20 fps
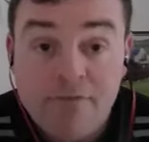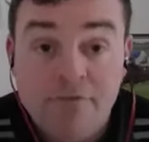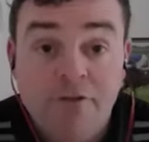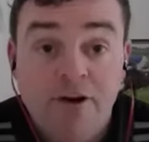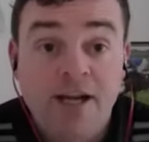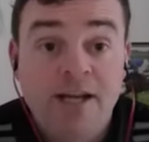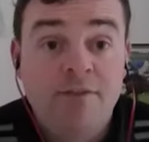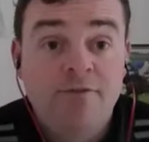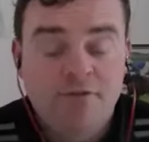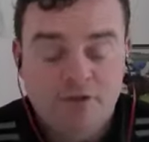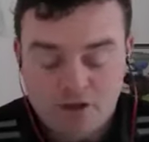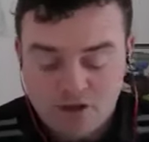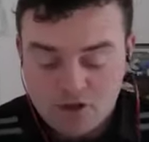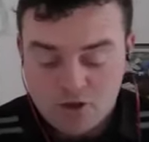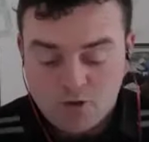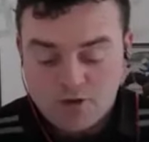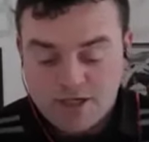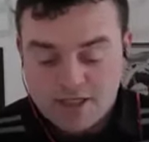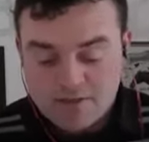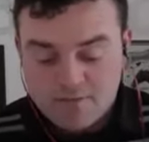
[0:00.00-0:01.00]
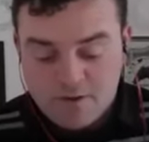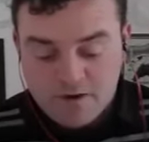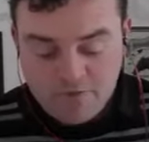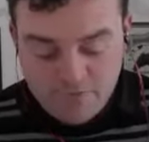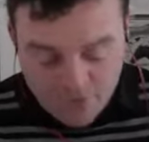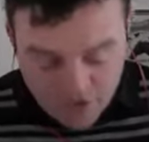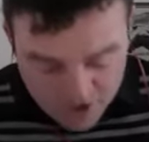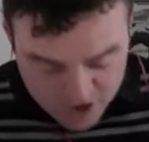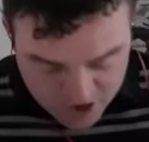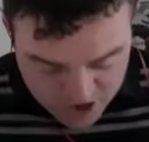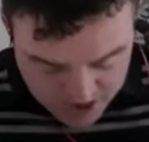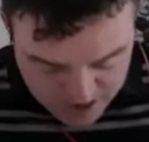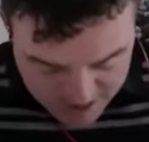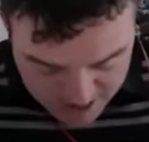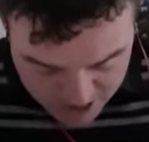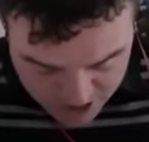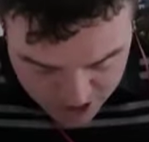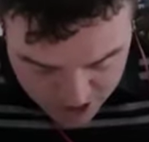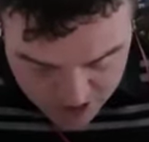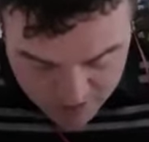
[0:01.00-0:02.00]
5-2. That's my first
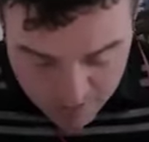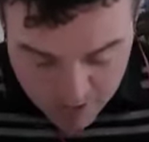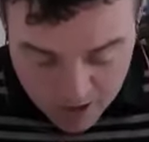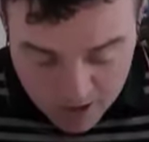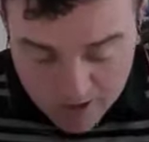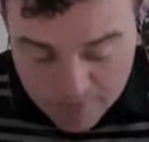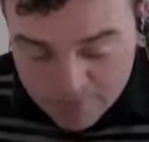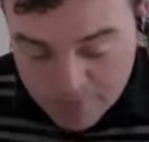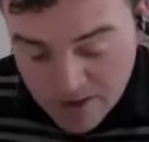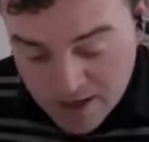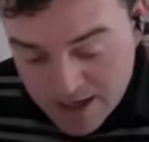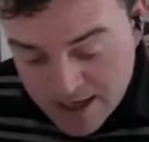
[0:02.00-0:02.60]
selection tomorrow.